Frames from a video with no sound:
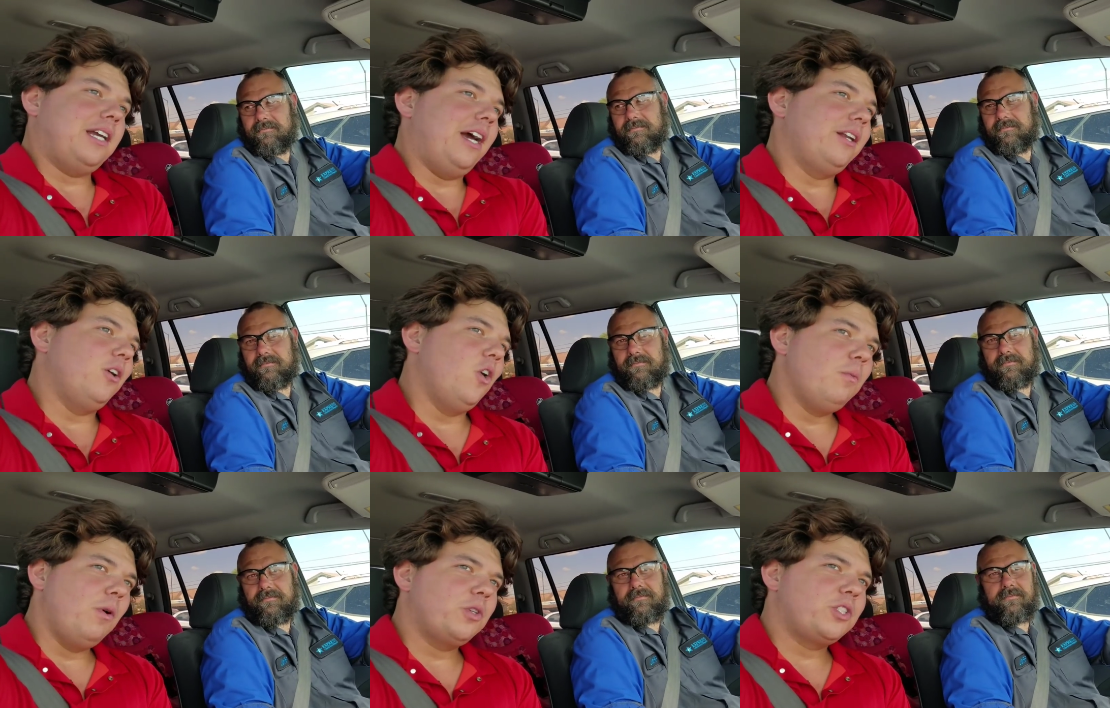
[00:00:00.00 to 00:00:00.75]
Speaker 1: kind of
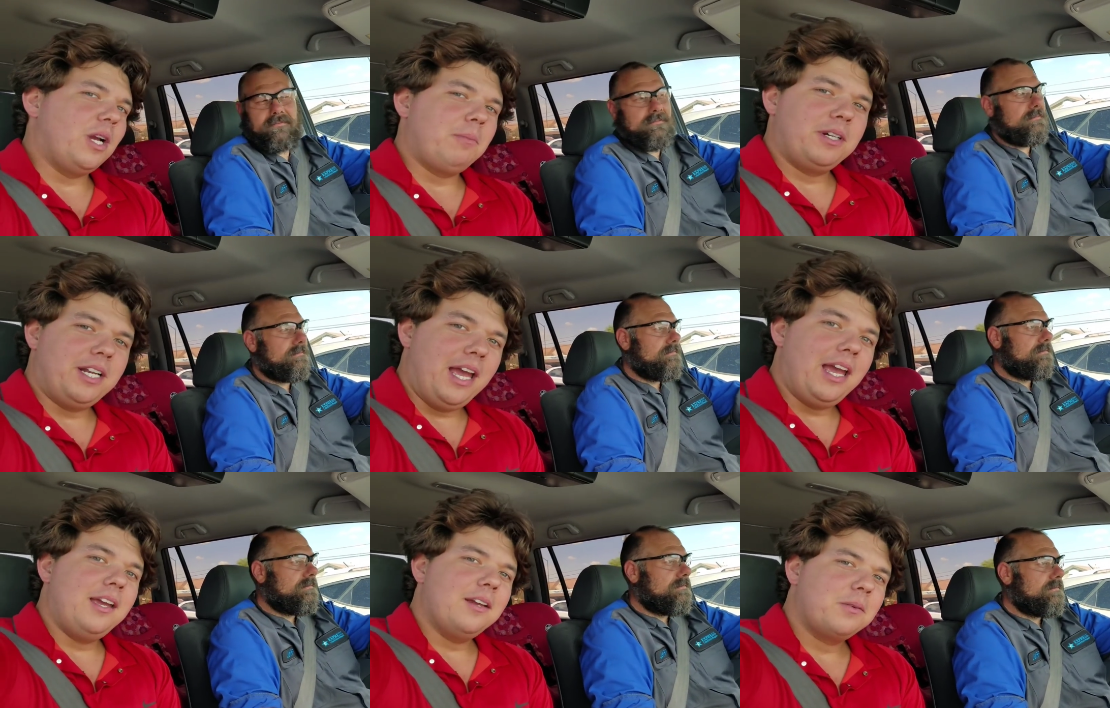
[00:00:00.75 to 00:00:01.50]
almost summer
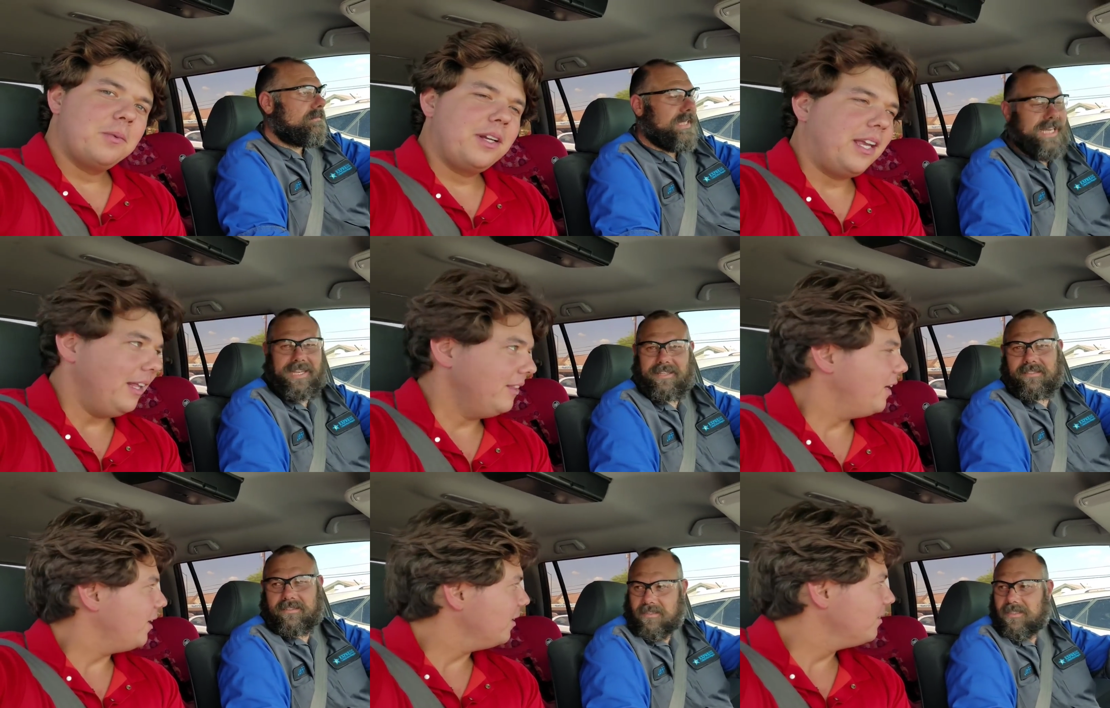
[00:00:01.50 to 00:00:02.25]
day. We're
Speaker 2: yeah,
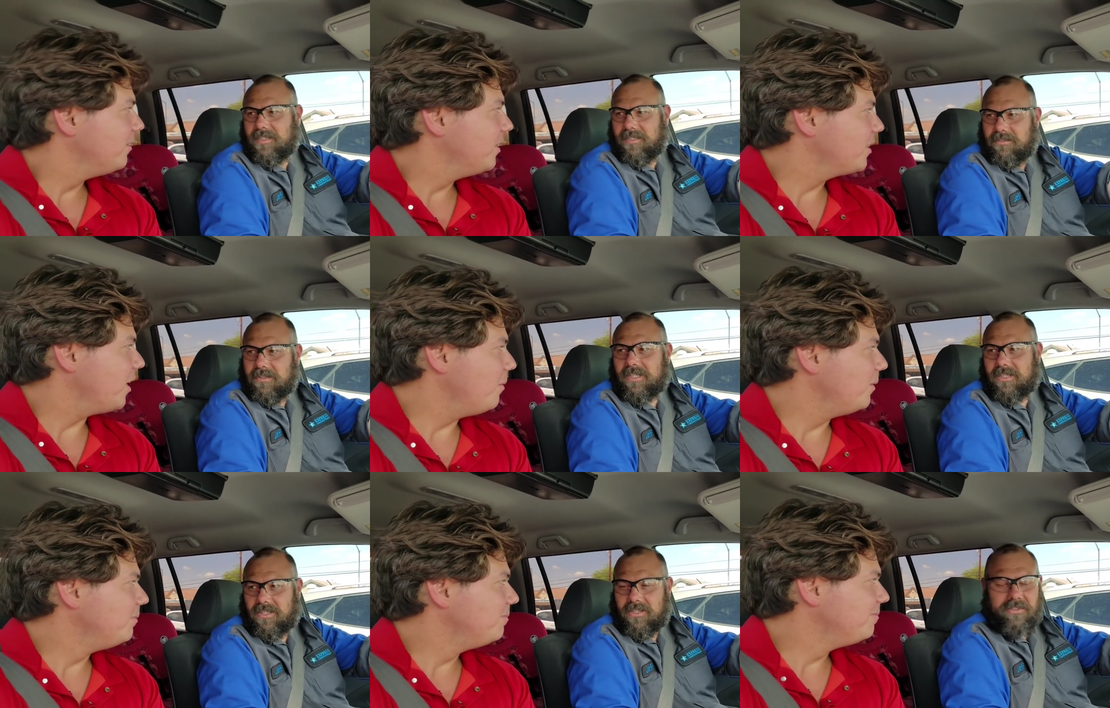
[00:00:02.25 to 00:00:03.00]
getting there. It's
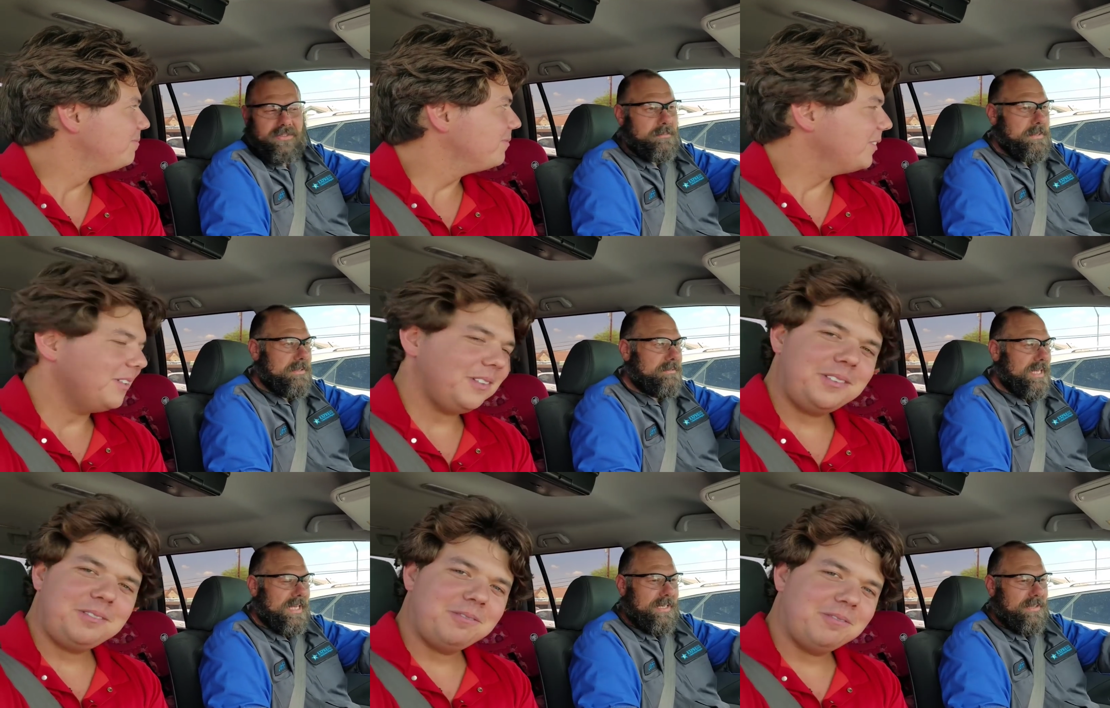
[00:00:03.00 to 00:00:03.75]
coming. We're close. I
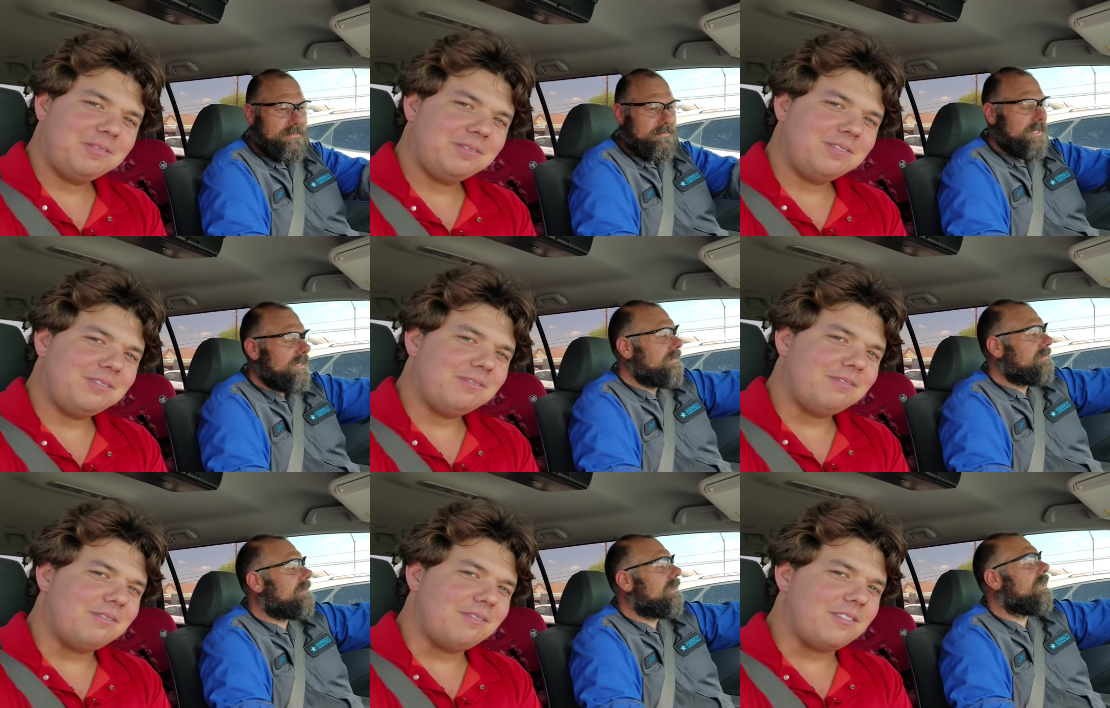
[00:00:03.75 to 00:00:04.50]
mean, ninety-three
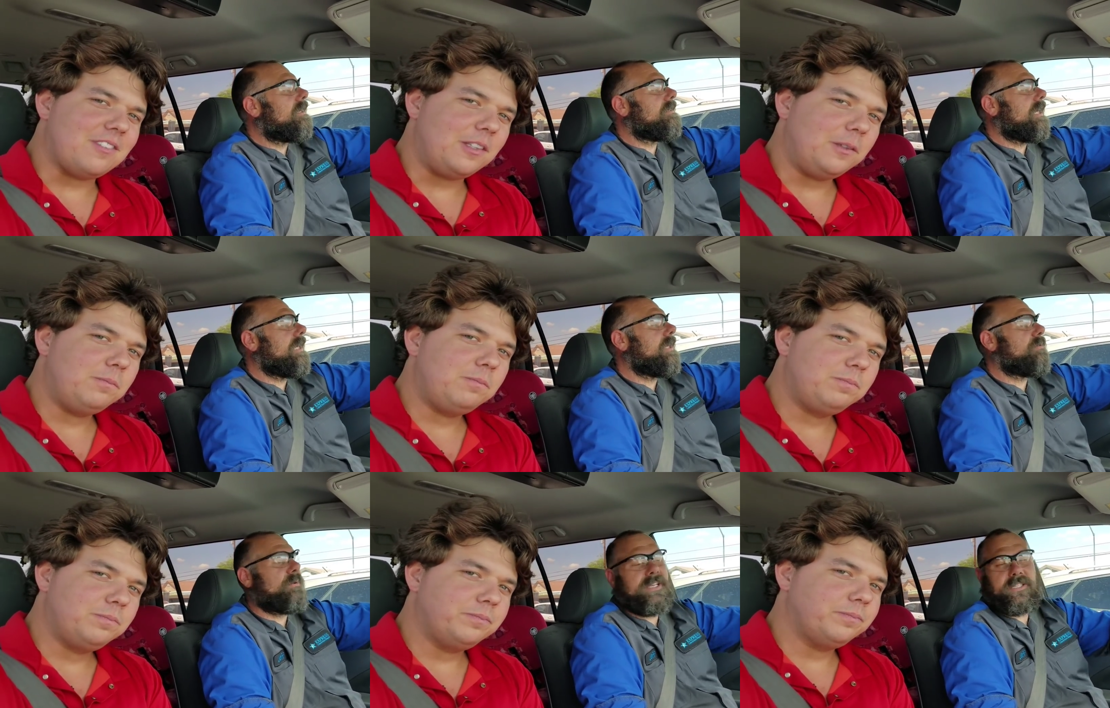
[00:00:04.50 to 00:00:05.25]
is uh,
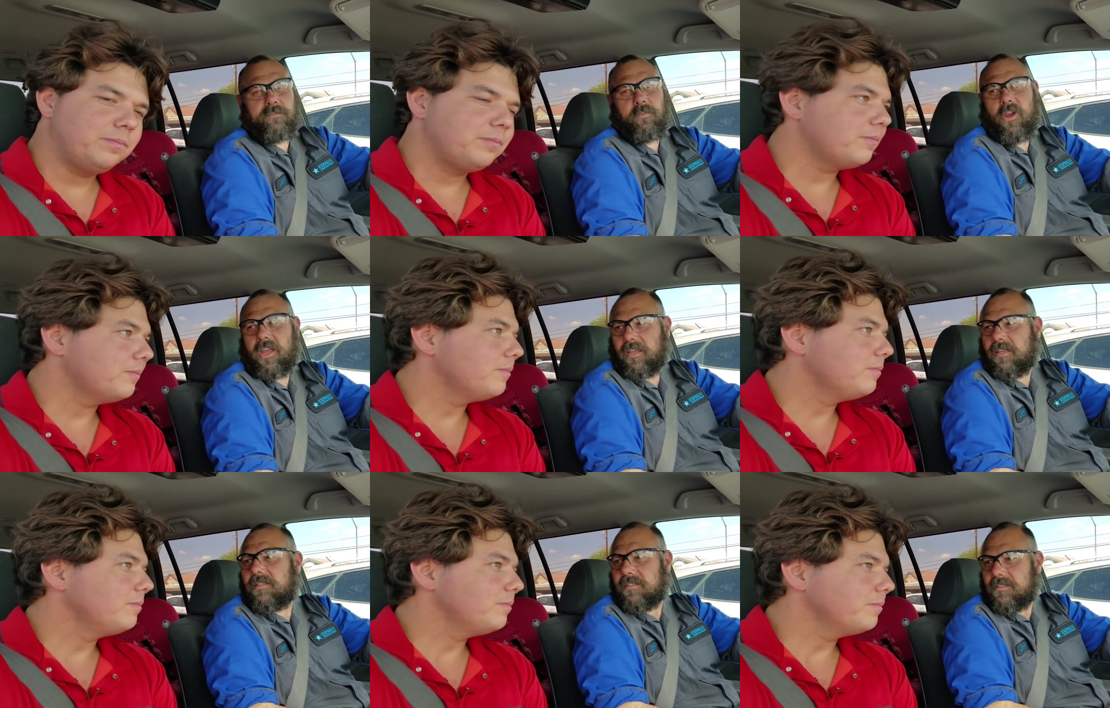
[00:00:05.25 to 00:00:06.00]
ninety-three is
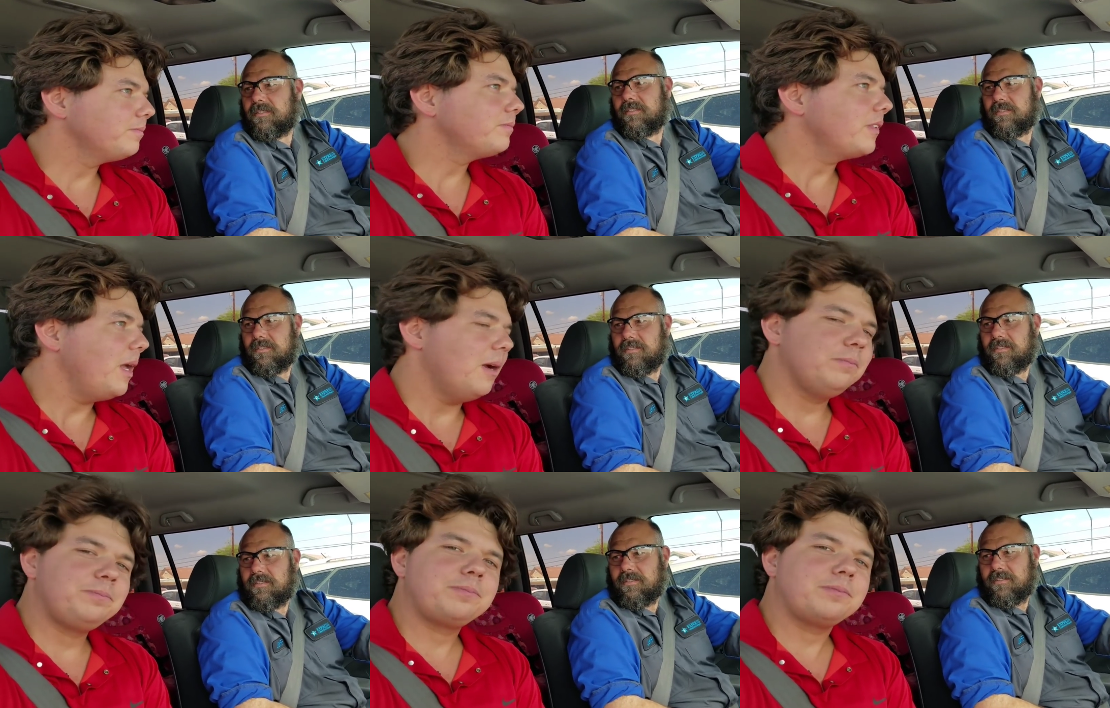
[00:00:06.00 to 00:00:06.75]
spring.
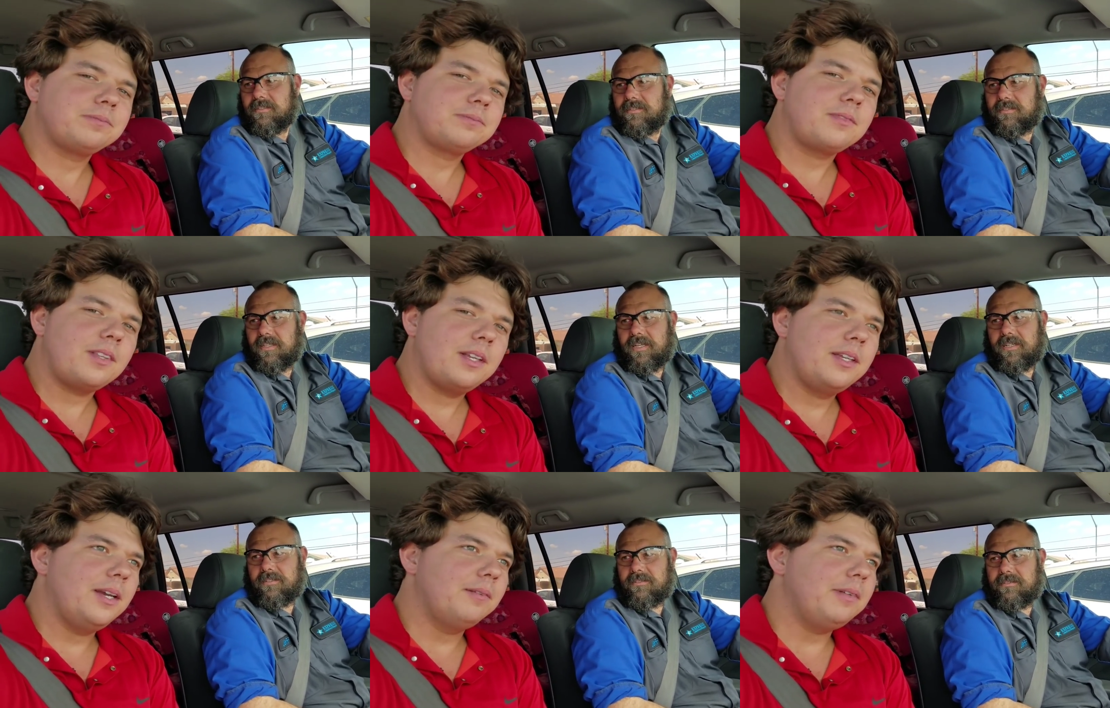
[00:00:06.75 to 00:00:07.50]
Yep.
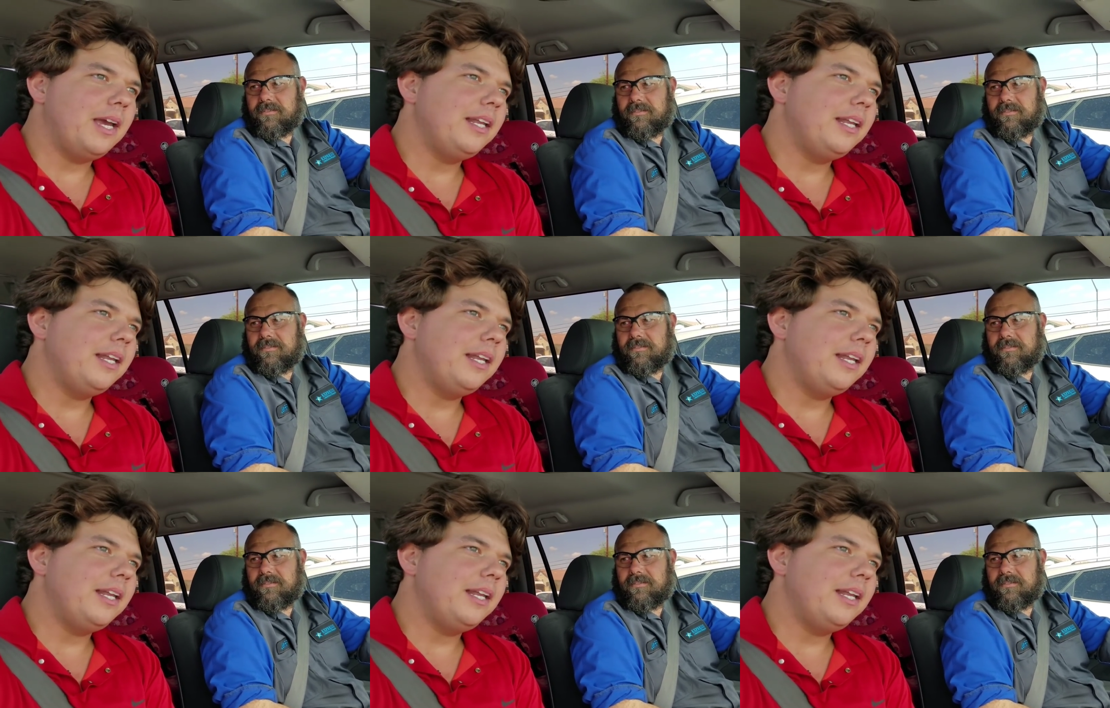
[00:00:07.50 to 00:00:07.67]
So.
Speaker 1: Yep.